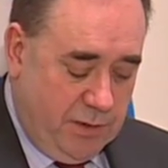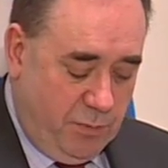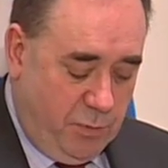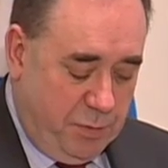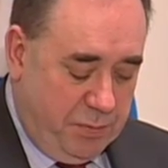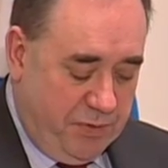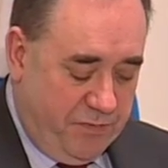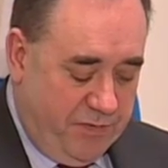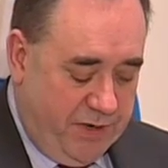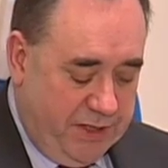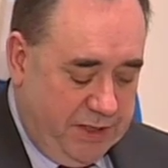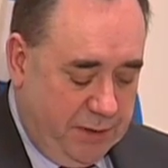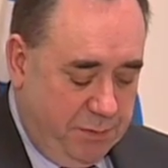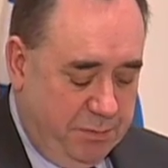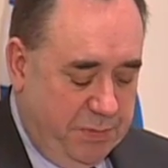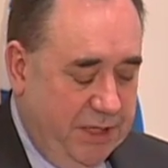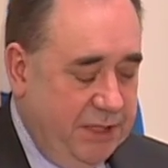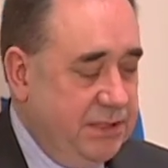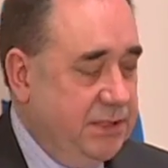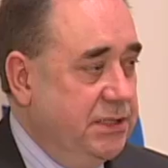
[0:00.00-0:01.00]
would provide the
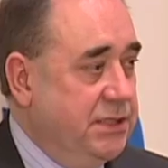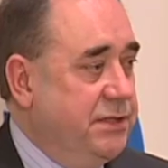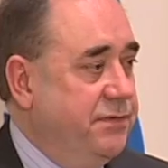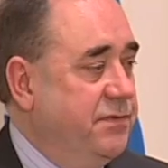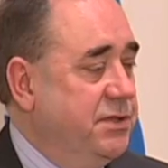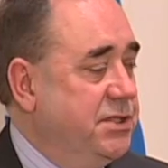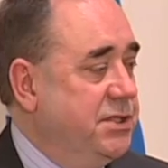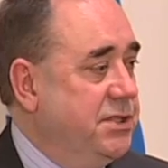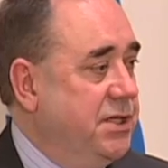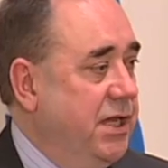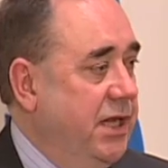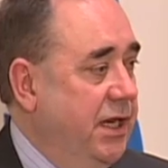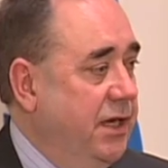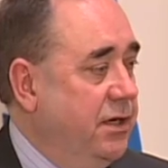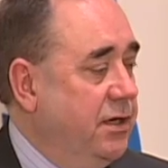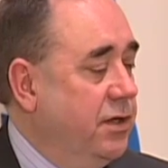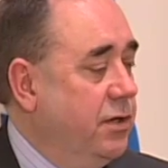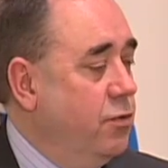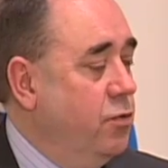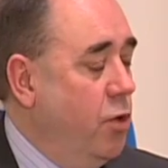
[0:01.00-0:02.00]
basis for
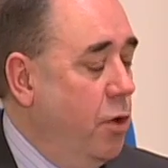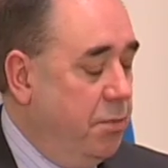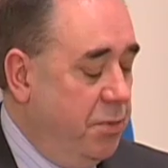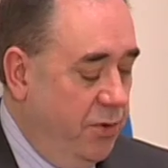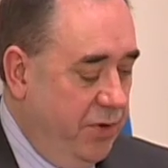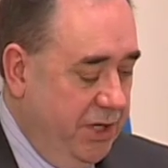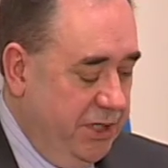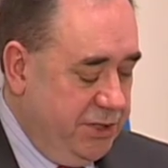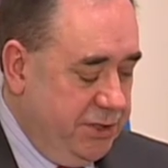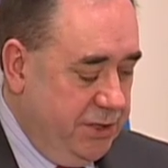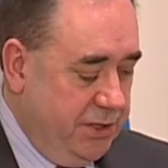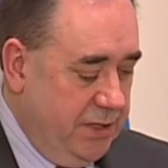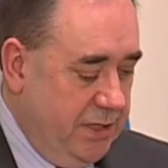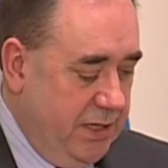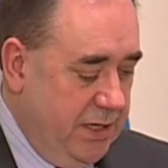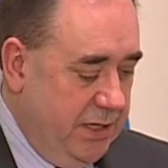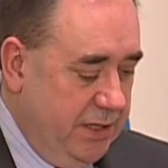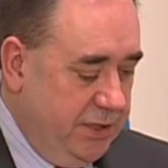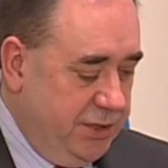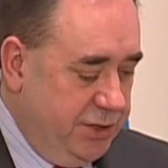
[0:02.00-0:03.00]
sustained cooperation
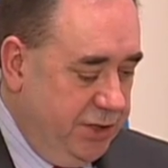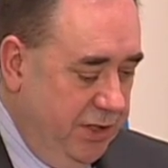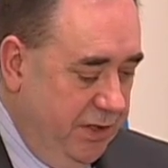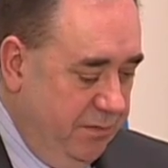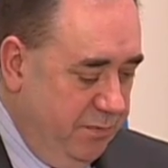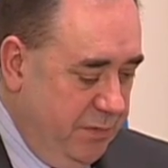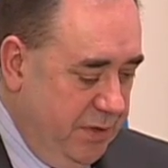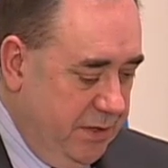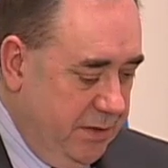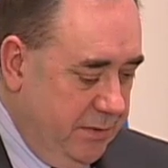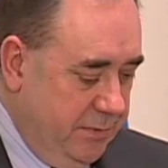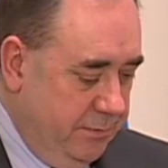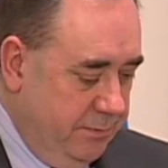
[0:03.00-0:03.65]
and achievement.